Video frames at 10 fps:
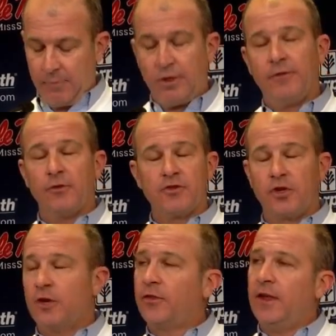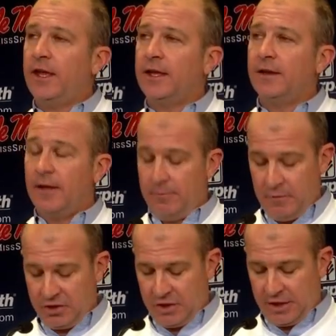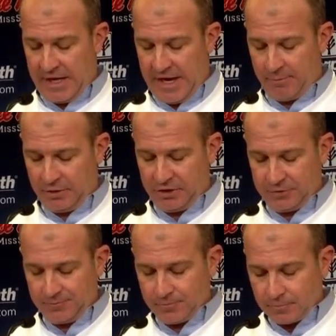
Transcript: I, believe it was a good thing and, and mission accomplished.